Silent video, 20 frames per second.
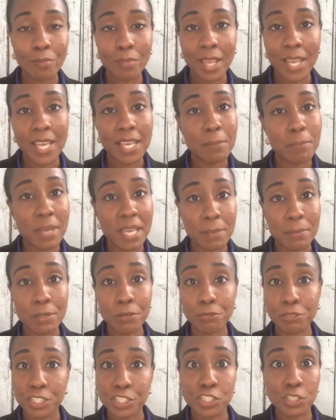and maybe
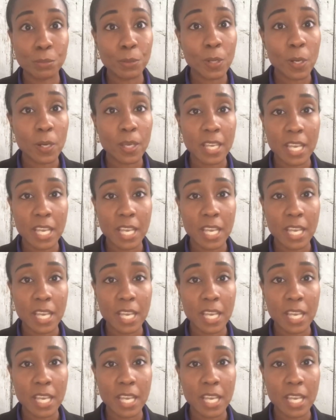read your book.